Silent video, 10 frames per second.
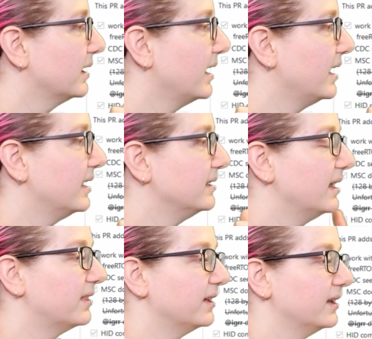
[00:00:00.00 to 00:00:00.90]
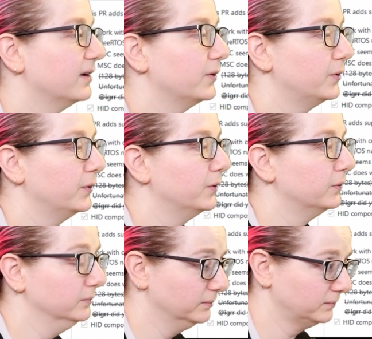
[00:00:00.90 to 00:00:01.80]
and Nathan,
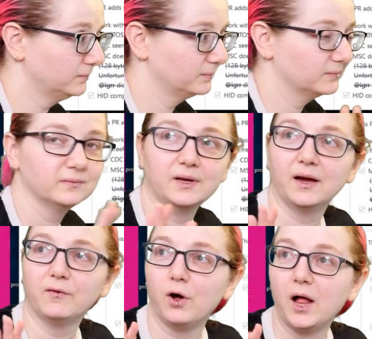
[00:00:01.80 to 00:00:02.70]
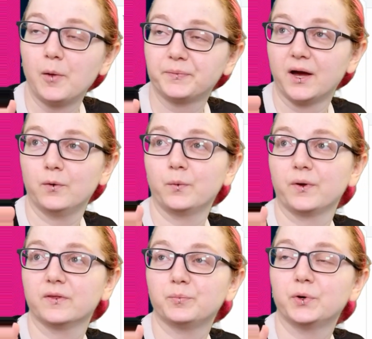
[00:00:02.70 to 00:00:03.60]
who have all helped out
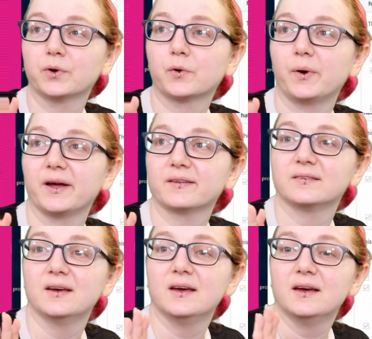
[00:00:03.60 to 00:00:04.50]
with this pull request.